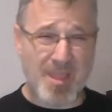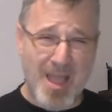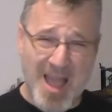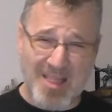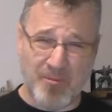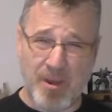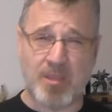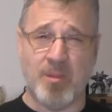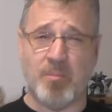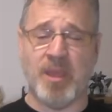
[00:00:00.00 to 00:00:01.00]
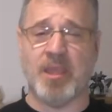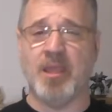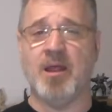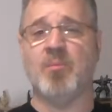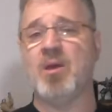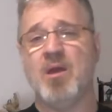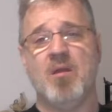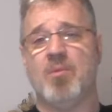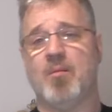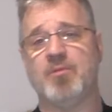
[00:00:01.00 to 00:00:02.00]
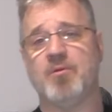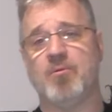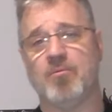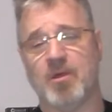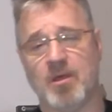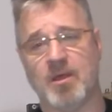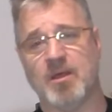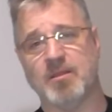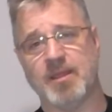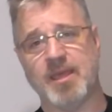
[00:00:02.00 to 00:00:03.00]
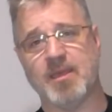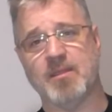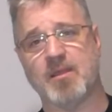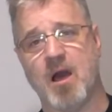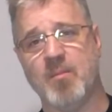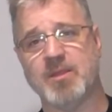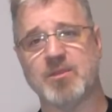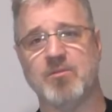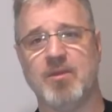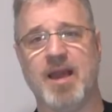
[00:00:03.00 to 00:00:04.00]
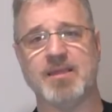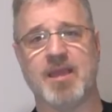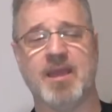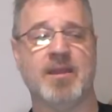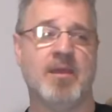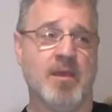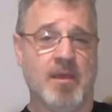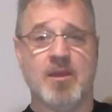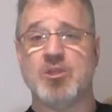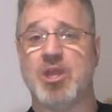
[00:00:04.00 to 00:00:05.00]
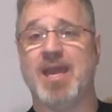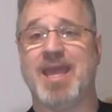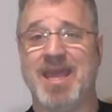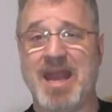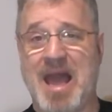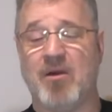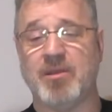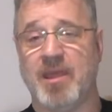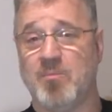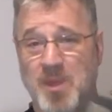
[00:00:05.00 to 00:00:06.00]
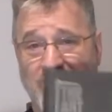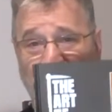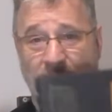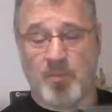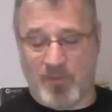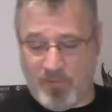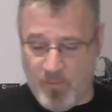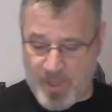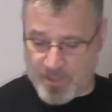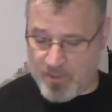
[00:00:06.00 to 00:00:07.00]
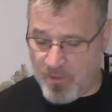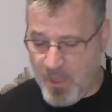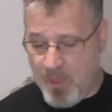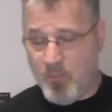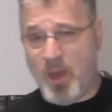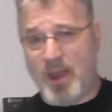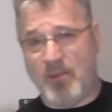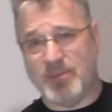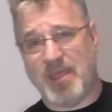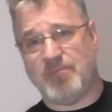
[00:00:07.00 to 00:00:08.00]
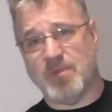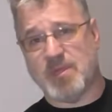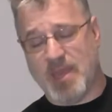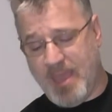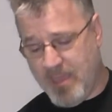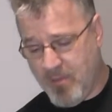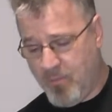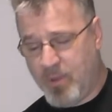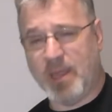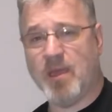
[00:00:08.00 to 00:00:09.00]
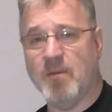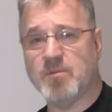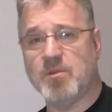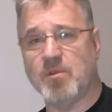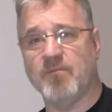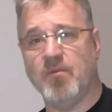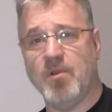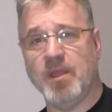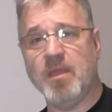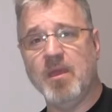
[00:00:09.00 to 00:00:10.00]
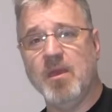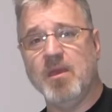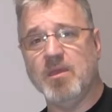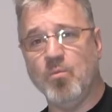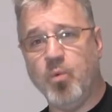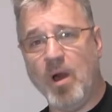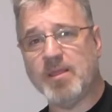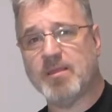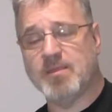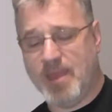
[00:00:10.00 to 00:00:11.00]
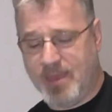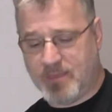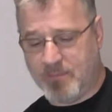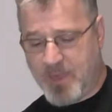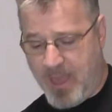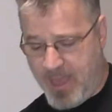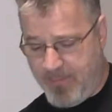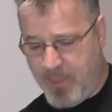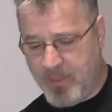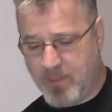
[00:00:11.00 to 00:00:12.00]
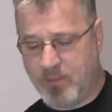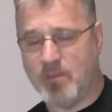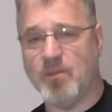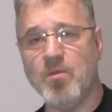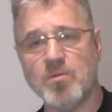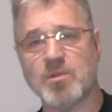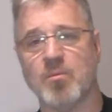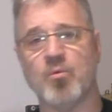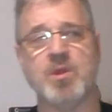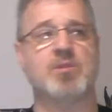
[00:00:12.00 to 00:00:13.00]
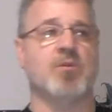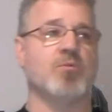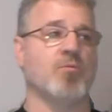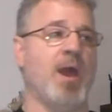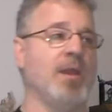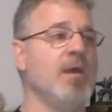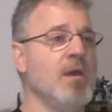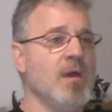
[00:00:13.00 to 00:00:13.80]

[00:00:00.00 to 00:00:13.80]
I highly recommend picking it up. Probably throw a link in the comments so you guys can check it out and pick it up if you want to. But I would definitely say, when it comes to converting, you want to take some time, do some research, right?